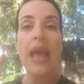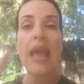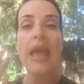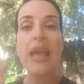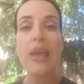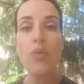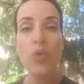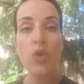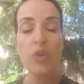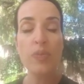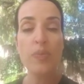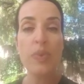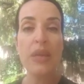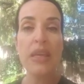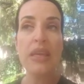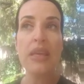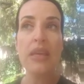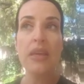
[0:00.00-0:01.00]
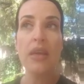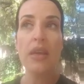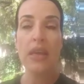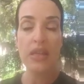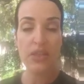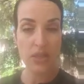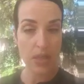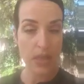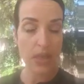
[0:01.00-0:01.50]

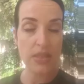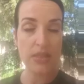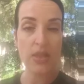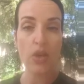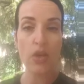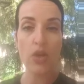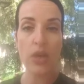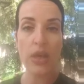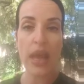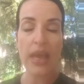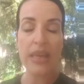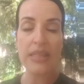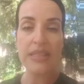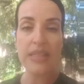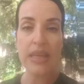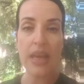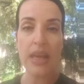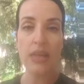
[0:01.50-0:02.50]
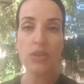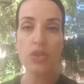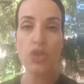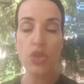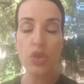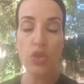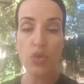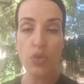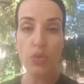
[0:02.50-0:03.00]
it's a good idea
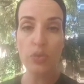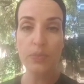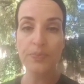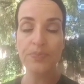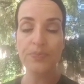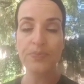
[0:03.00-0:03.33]
to